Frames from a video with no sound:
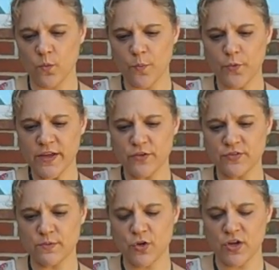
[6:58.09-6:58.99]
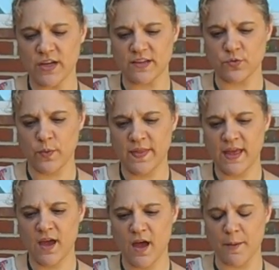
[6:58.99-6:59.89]
"We'll bring you some cookies when
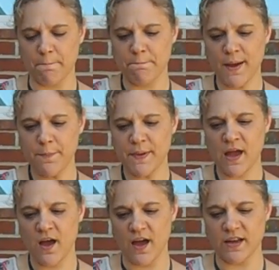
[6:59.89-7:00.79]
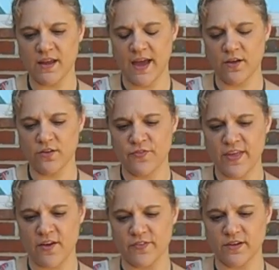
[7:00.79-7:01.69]
they come, piping hot out
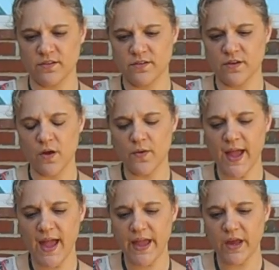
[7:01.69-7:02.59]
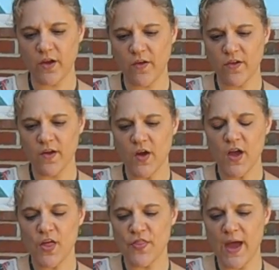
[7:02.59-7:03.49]
the oven. Okay?
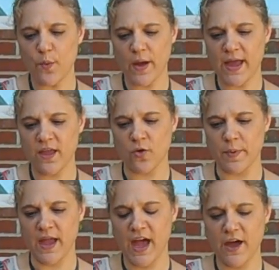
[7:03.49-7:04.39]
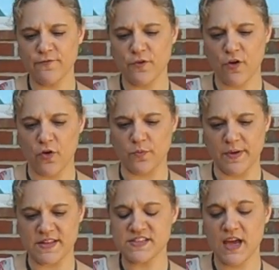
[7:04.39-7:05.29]
That way you'll be half grown
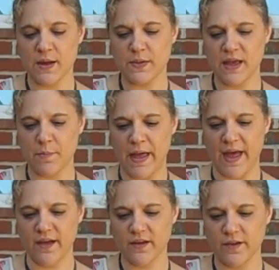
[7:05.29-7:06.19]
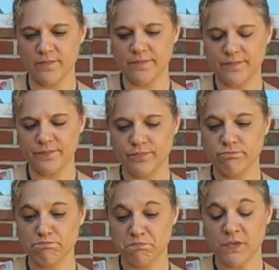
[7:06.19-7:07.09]
by the time we get back."
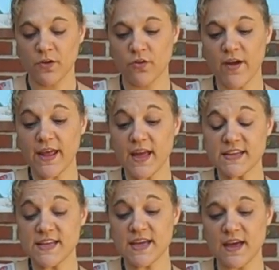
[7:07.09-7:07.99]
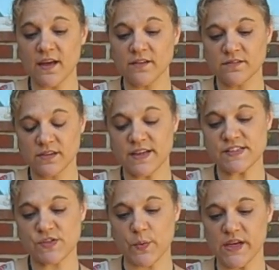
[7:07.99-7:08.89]
"Great idea," I
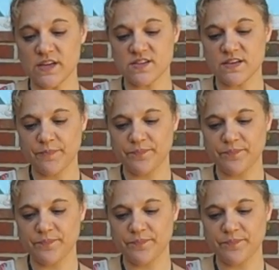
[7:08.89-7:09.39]
squeaked.